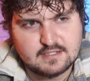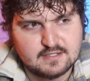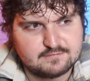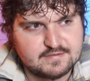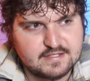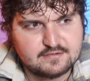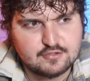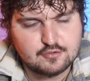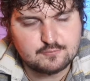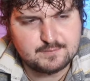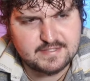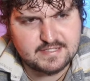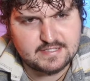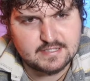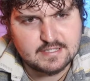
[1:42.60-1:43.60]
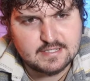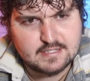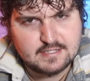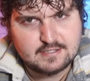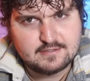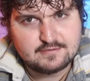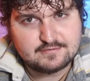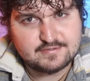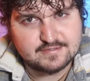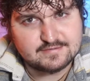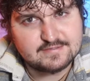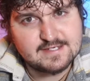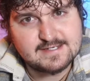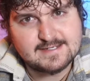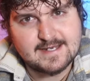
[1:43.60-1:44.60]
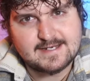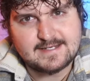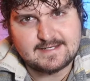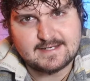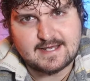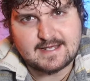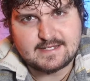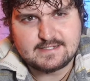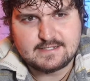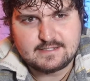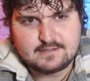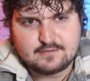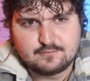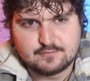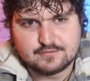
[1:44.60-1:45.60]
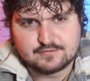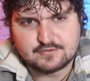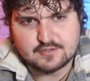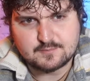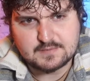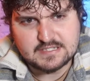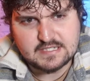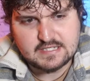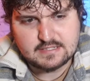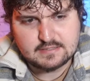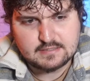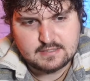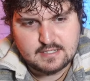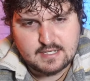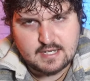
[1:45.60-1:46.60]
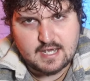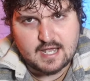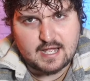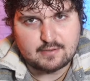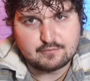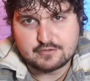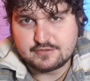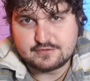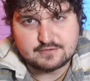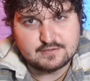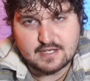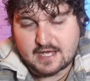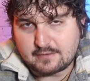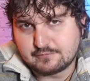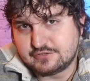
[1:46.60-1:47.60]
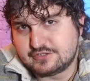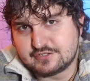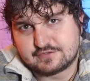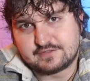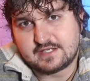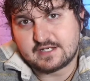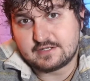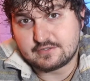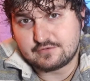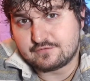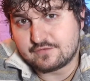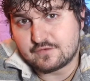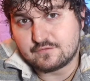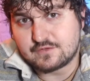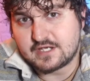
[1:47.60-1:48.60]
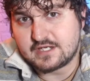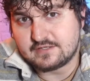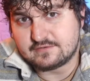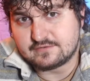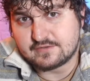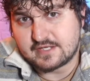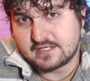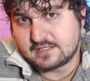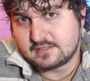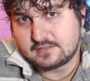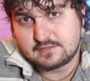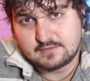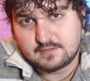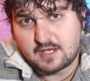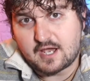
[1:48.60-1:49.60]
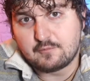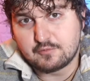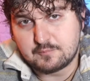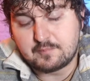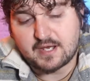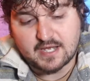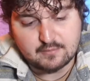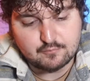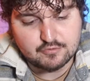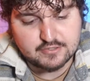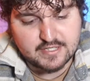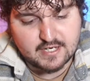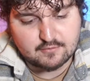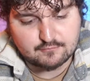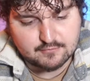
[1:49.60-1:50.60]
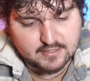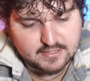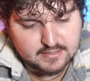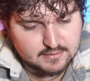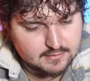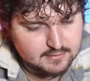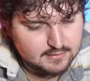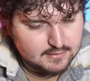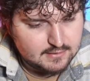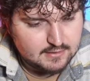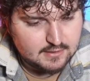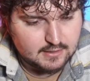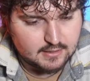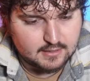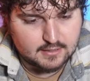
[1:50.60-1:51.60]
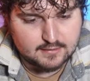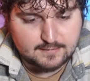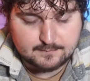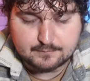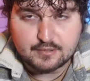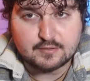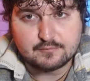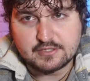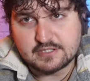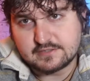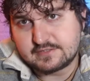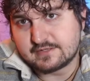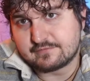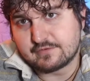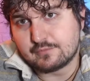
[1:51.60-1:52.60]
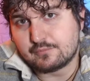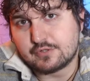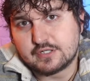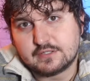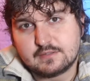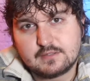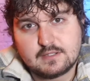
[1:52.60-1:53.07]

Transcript: If they told me $16.99 was gonna be it, I would I would just get a new phone case. Like I would buy one outright, uh, probably a different one.